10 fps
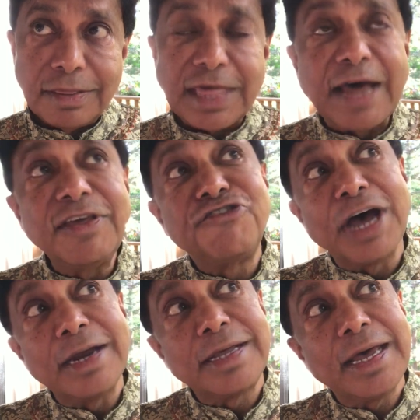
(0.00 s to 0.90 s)
Dadi
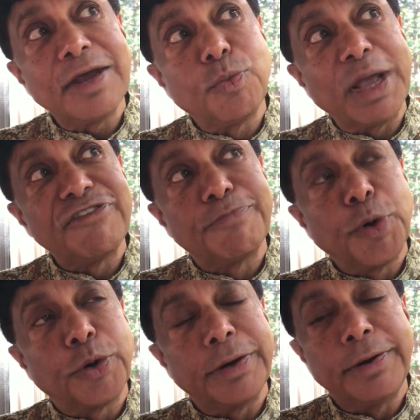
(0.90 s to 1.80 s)
Janki had once
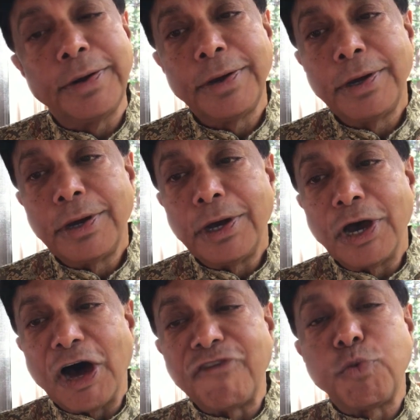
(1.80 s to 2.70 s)
spoken
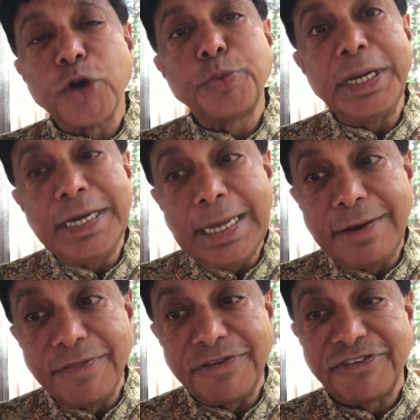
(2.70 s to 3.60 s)
of what we need
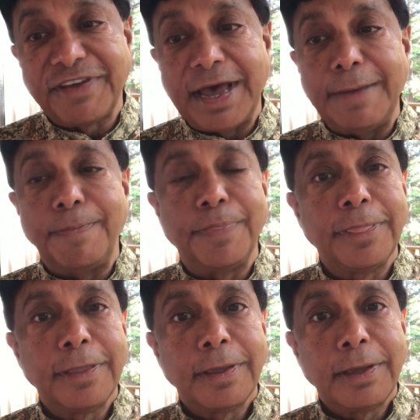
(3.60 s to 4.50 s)
at this time,
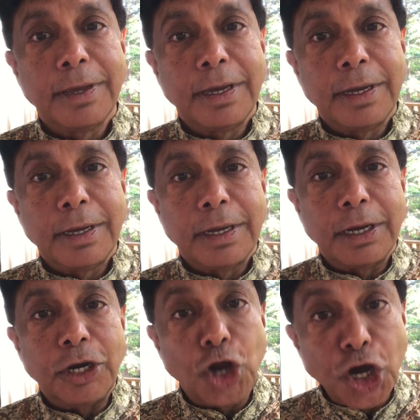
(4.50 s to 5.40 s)

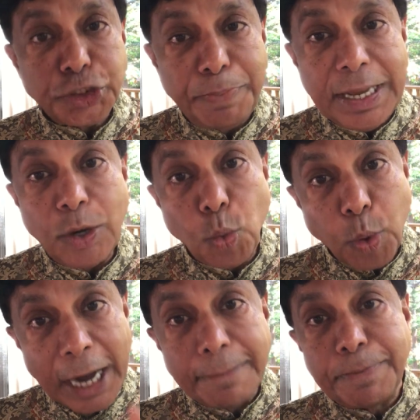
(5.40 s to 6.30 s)
not being
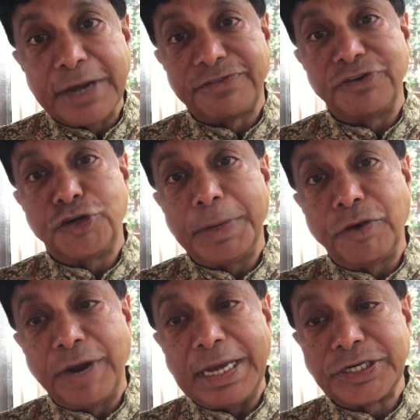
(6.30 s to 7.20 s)
one person to be
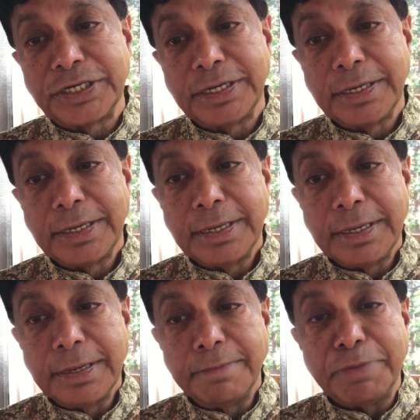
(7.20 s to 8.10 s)
great,
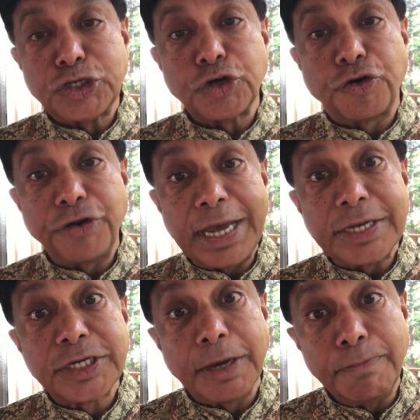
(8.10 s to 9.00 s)
but to
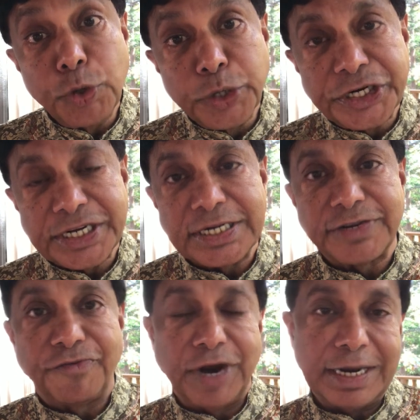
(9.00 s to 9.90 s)
create communities
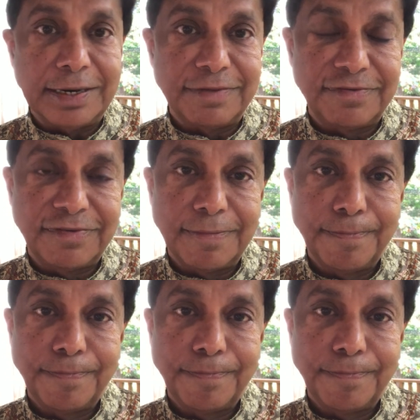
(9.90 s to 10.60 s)
of greatness.